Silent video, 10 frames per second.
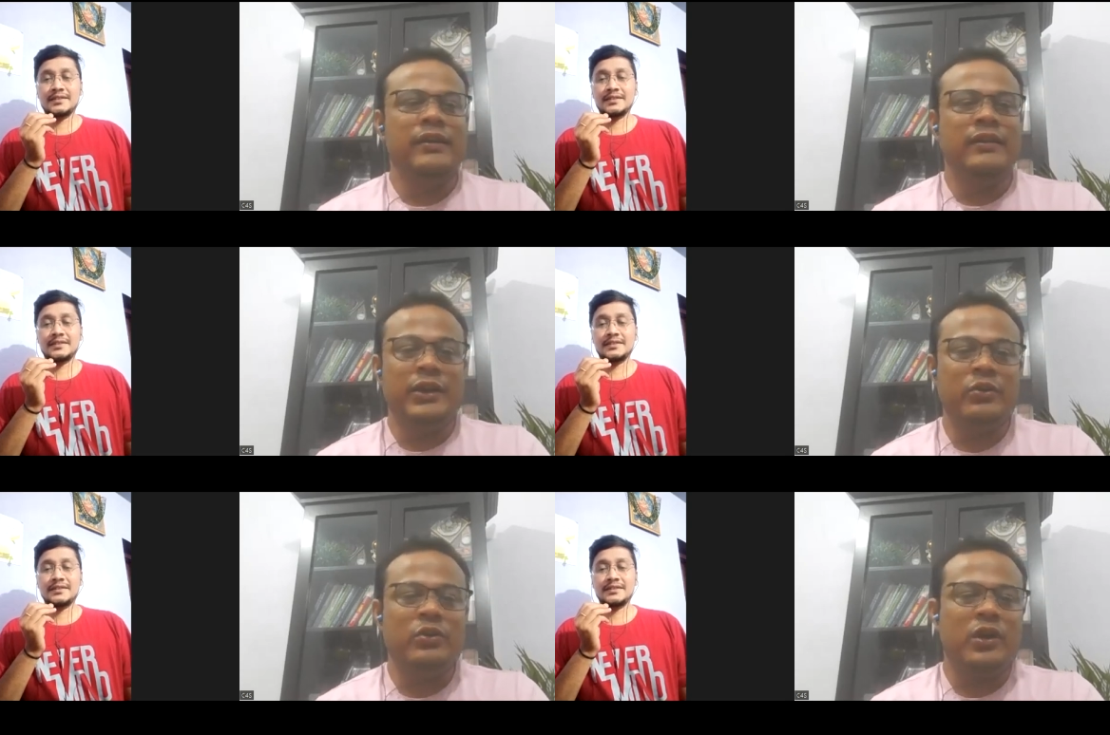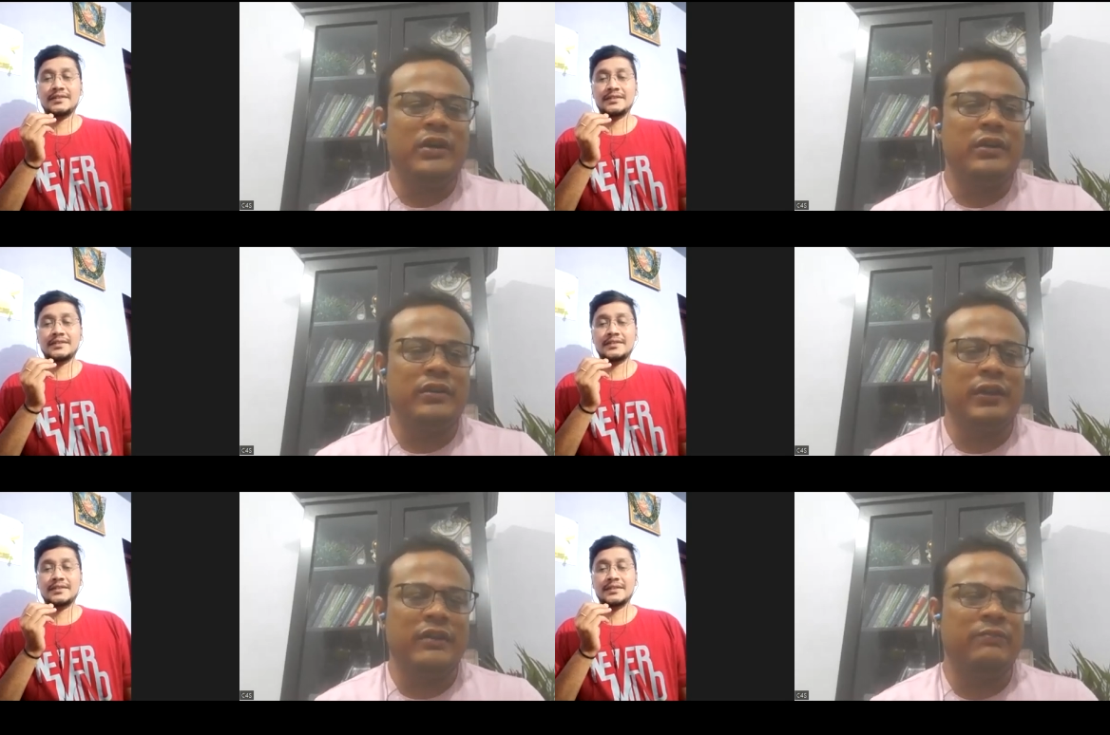Speaker 1: They do not
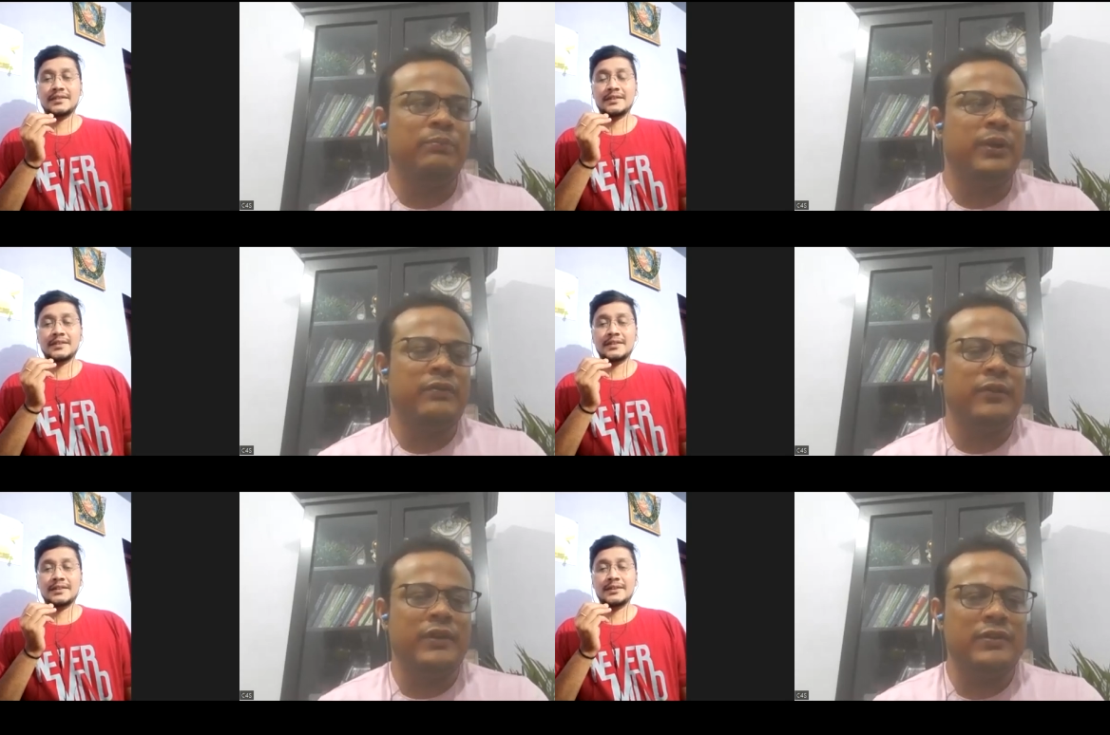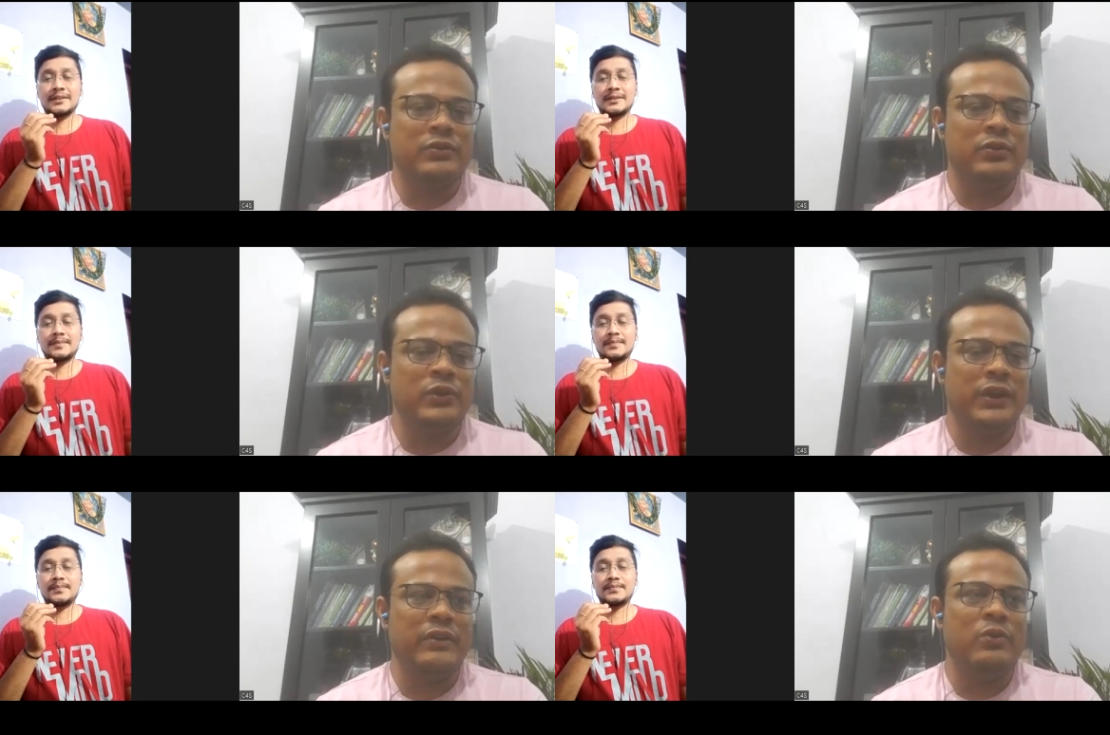give preference
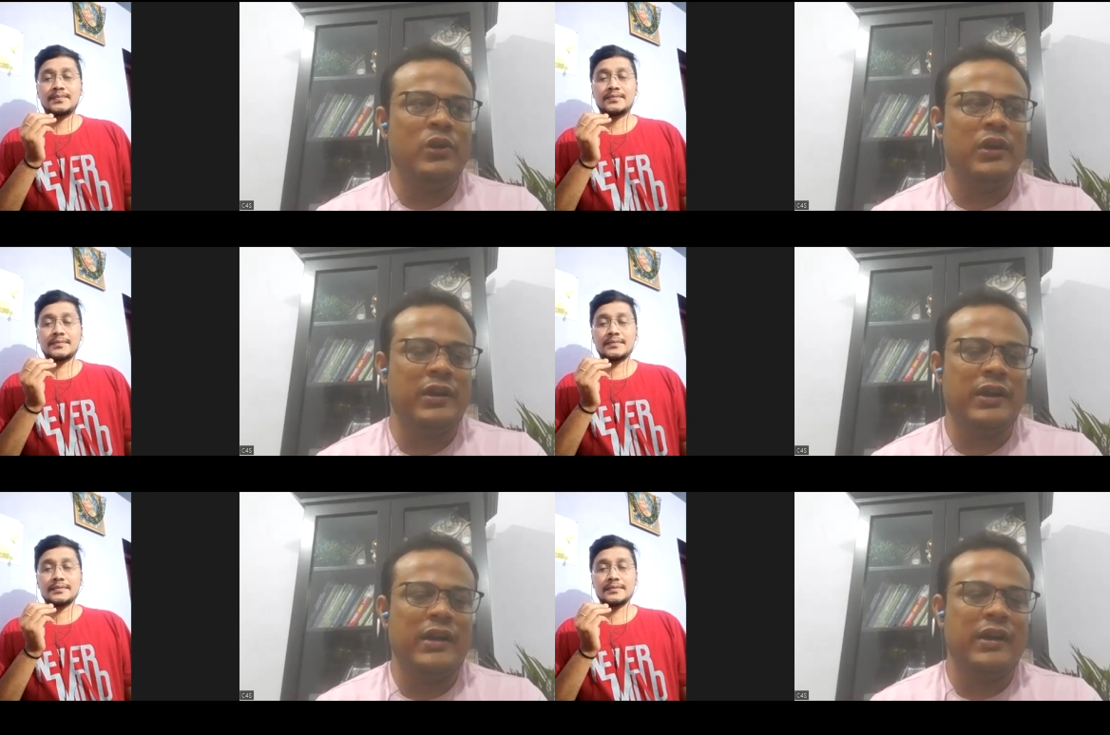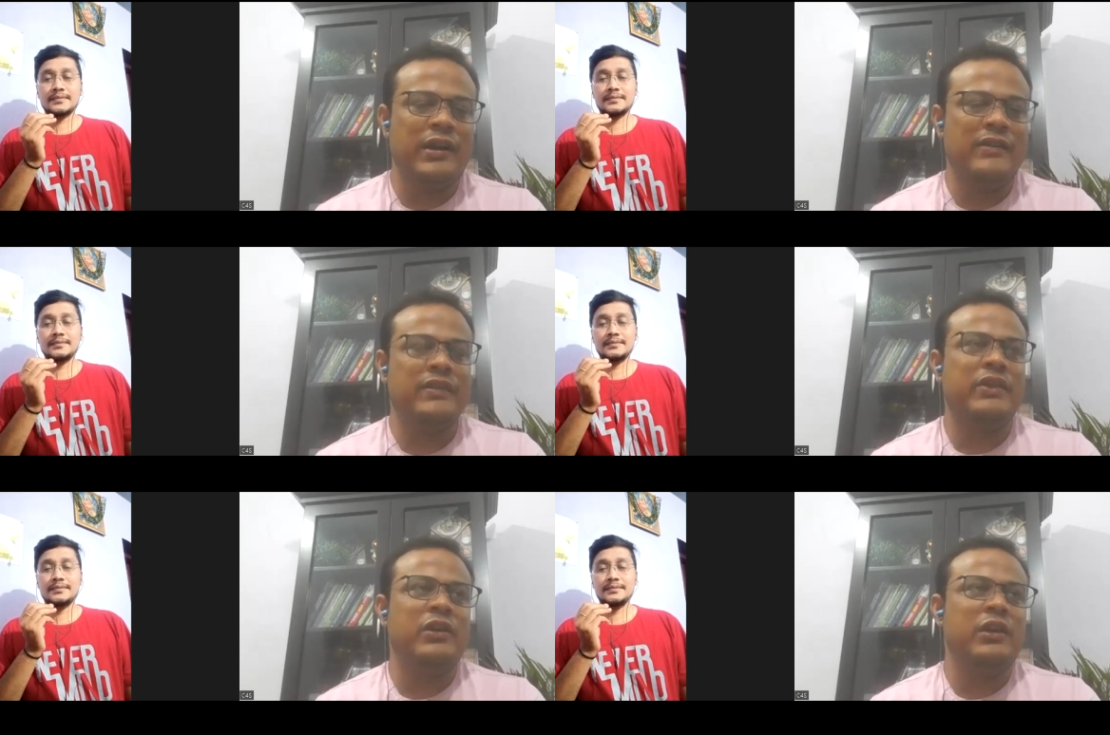to the older candidates.
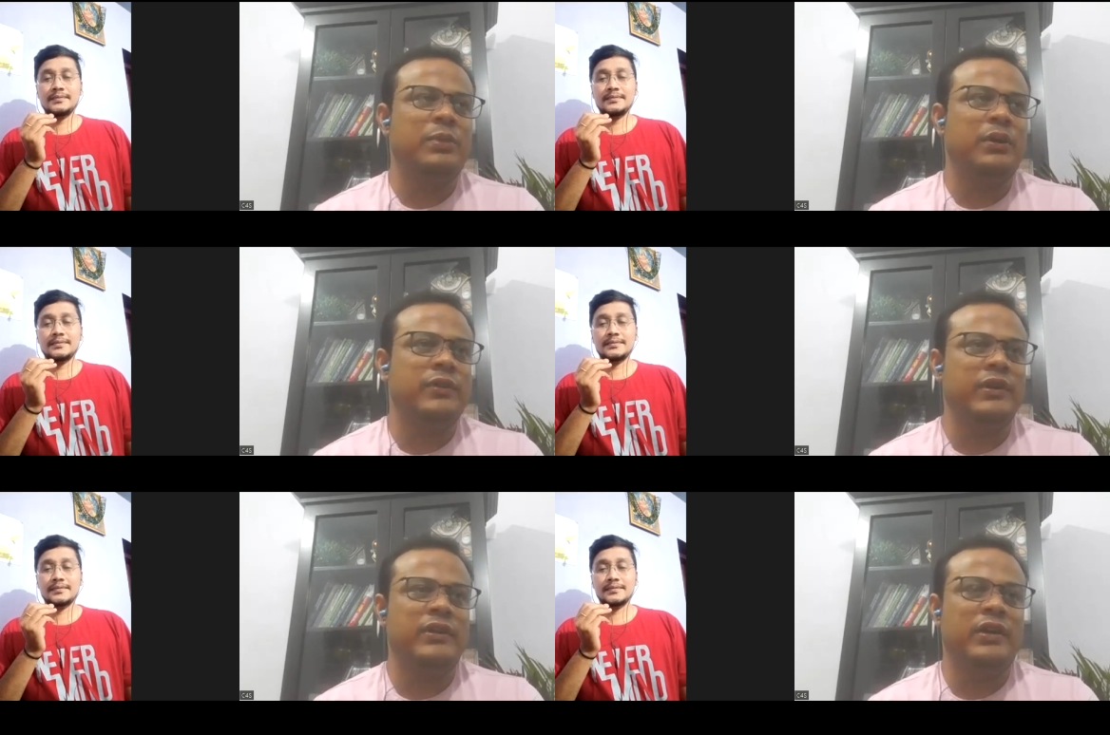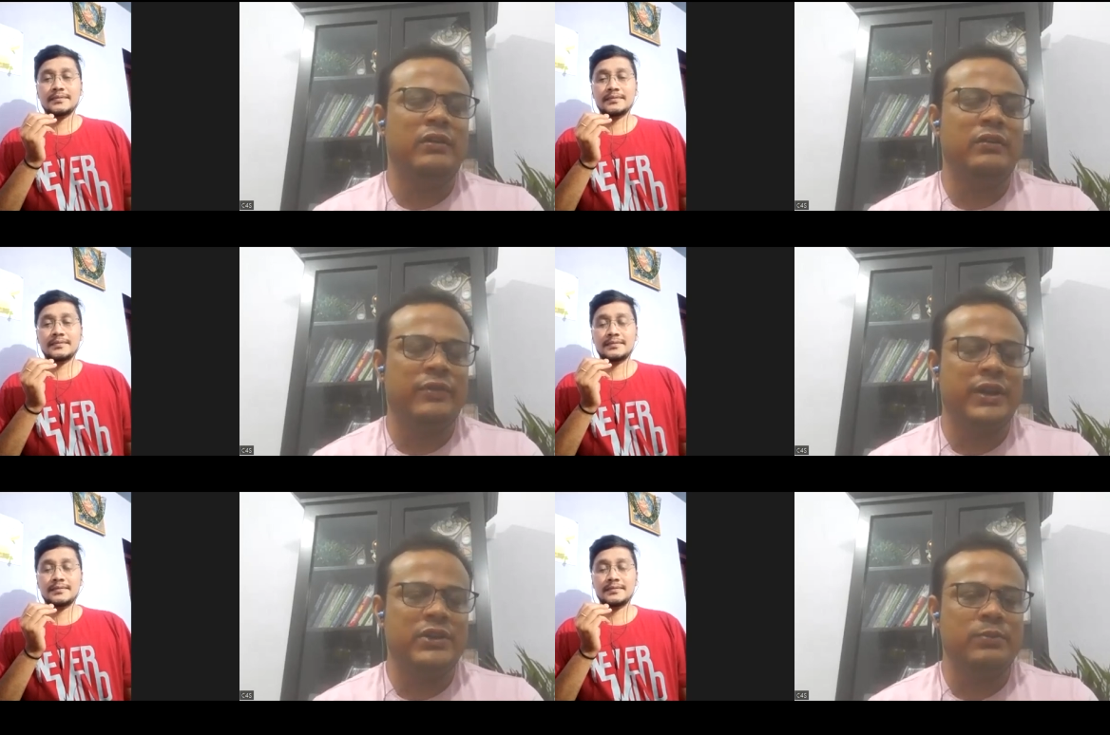They only prefer young,
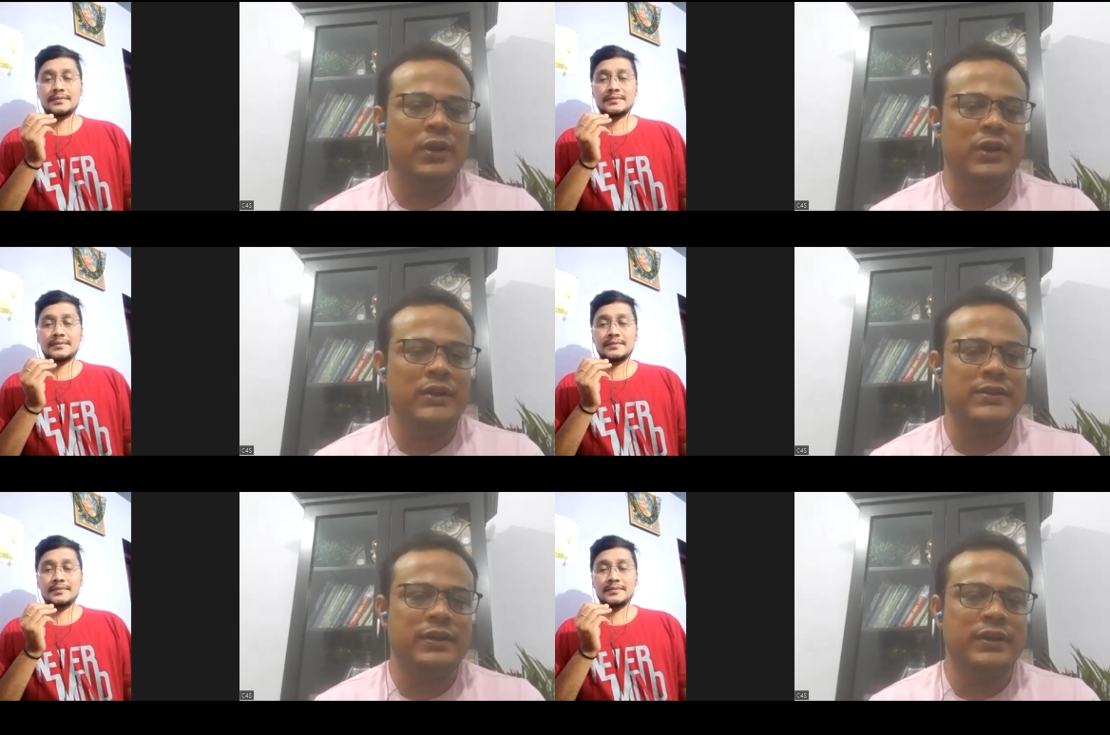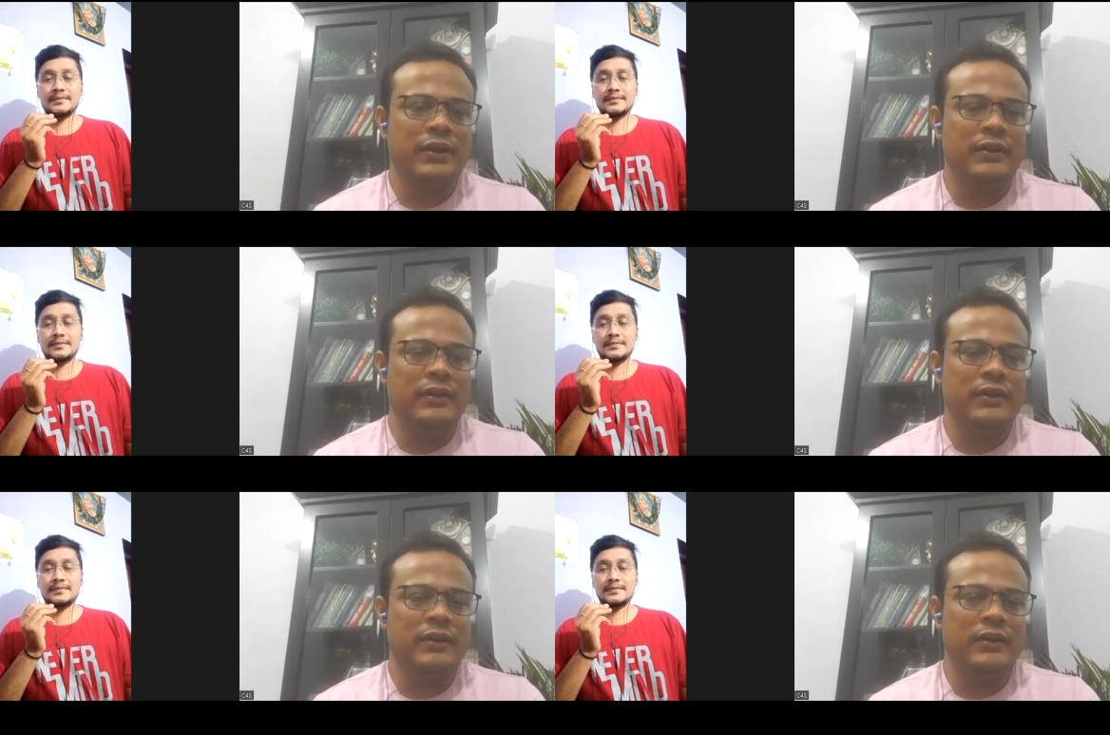fresh bloods.